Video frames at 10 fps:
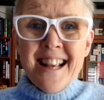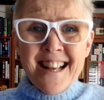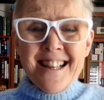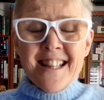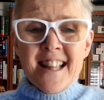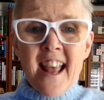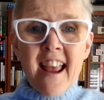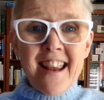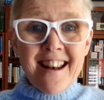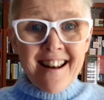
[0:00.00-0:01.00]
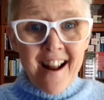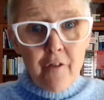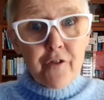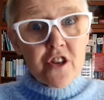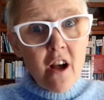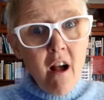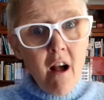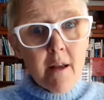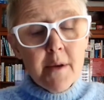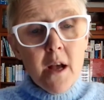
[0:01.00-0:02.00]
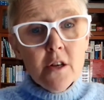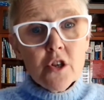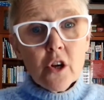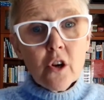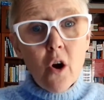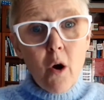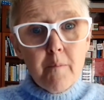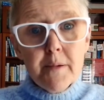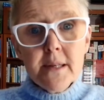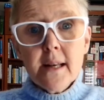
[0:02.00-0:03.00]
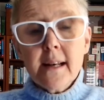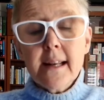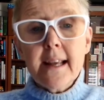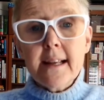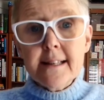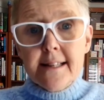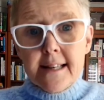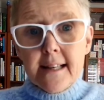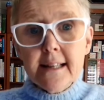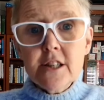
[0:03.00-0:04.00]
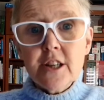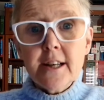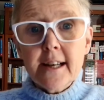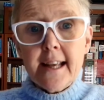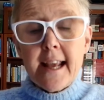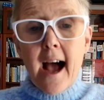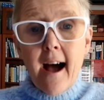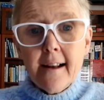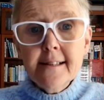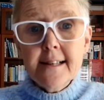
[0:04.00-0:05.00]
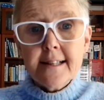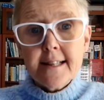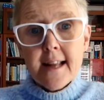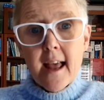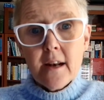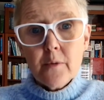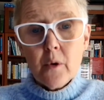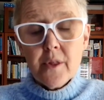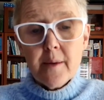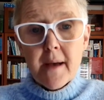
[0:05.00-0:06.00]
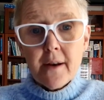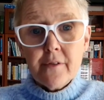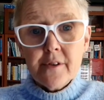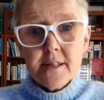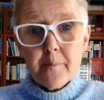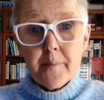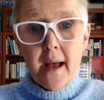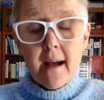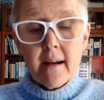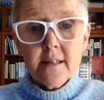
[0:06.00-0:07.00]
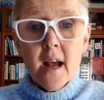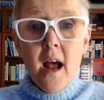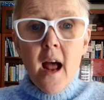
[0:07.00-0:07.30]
is there enough time to competently and diligently understand what the matter is about